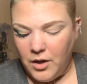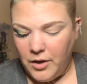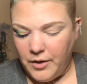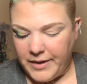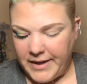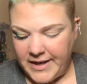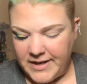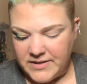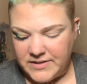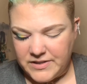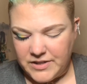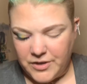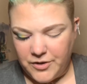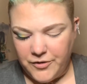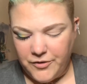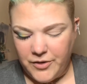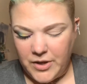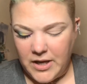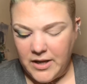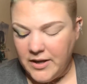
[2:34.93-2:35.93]
Okay,
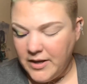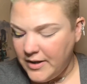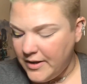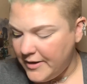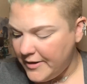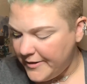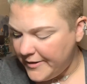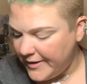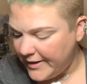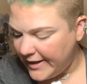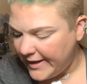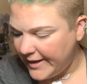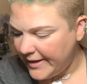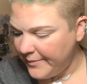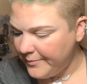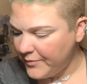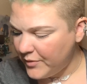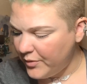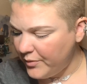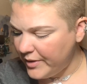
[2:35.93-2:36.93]
so I
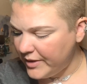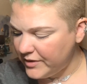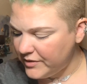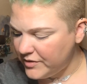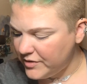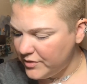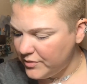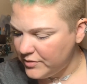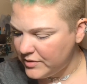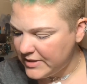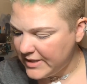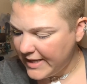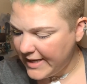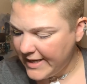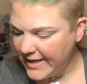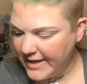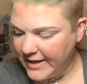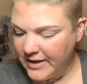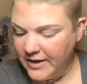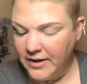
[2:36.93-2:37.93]
am going to
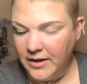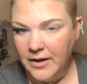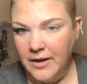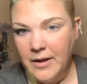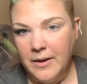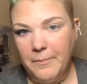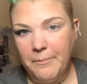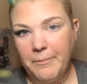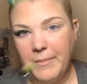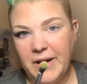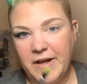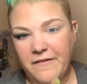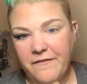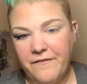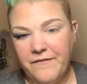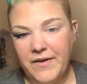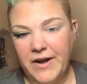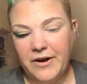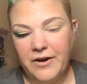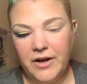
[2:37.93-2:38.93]
take my
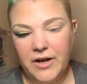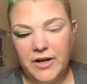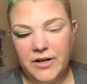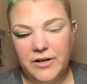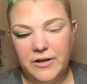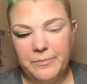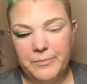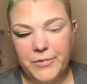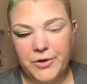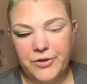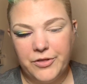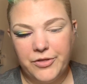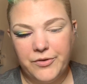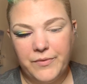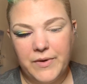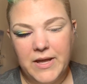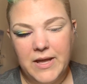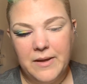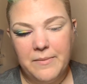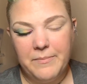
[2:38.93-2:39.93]
Farrah No.
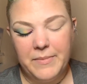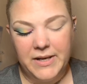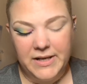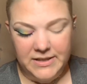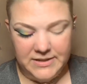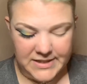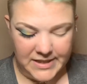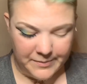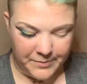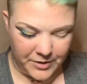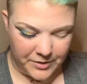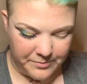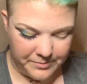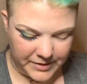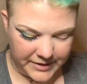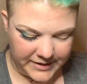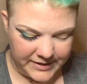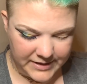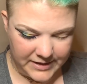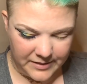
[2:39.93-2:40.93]
3 mini tapered
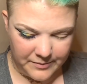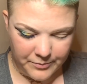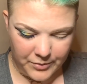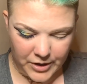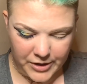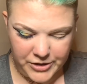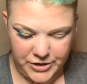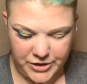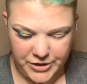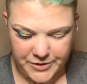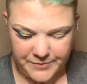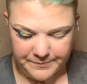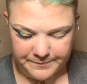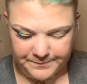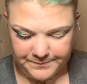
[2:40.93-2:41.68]
blending brush,